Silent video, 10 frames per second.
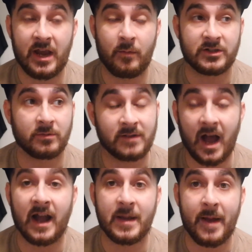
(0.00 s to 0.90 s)
which I'm
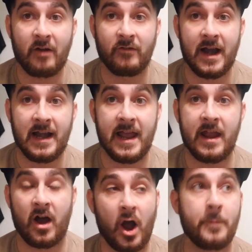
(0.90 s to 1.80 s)
gutted about, really. I
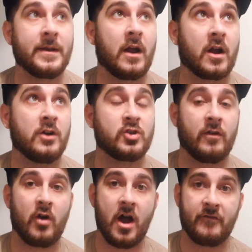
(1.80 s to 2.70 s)
hope he don't go to a
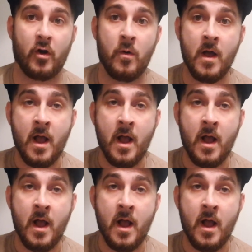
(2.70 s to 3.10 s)
rival.